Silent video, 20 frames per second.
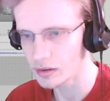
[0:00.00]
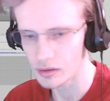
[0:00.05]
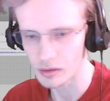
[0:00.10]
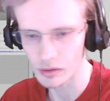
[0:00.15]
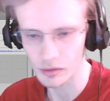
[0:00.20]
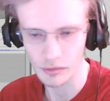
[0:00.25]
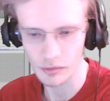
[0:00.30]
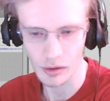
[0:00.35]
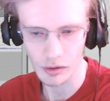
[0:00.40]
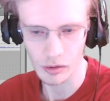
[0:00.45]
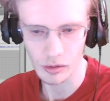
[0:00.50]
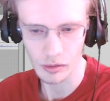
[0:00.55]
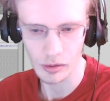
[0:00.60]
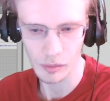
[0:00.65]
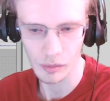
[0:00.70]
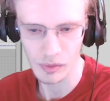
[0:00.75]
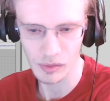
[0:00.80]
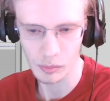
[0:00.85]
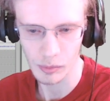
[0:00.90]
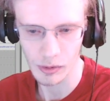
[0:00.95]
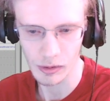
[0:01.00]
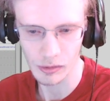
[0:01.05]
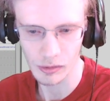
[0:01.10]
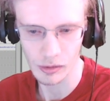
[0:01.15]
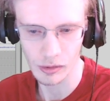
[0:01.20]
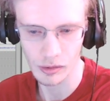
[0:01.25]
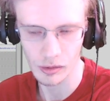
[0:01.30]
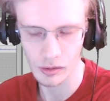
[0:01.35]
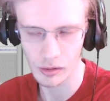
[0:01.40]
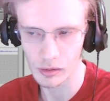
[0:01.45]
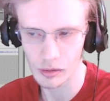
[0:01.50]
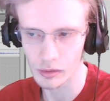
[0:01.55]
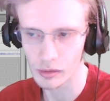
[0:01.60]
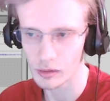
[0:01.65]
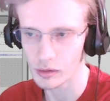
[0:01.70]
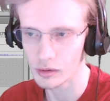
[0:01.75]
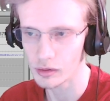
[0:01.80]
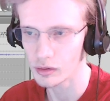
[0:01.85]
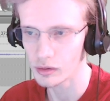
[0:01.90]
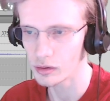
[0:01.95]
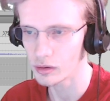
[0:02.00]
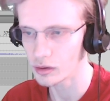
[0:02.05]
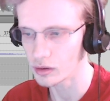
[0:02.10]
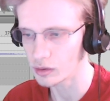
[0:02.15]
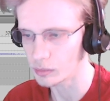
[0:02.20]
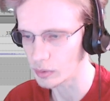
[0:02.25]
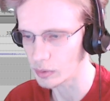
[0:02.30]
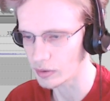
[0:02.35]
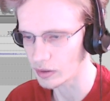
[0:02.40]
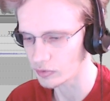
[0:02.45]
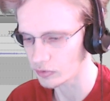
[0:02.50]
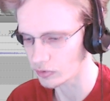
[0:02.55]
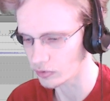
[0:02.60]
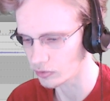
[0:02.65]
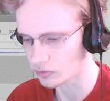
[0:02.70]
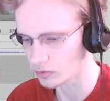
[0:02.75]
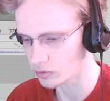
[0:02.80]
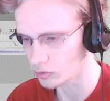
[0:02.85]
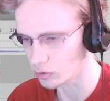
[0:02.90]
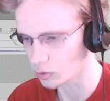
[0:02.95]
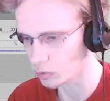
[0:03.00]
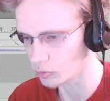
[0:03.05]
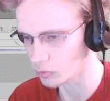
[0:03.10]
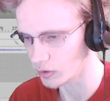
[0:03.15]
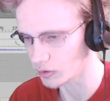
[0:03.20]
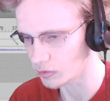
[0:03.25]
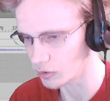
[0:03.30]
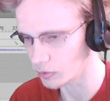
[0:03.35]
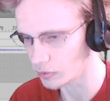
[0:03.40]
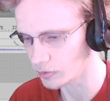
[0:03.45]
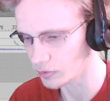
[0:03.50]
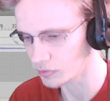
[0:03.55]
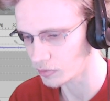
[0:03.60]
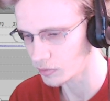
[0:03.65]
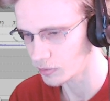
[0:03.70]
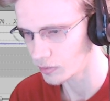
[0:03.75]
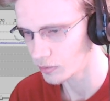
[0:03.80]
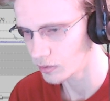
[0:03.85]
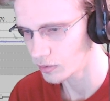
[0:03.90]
No, it's not called MS Paint there, yeah. Maybe that's just colloquially allowance.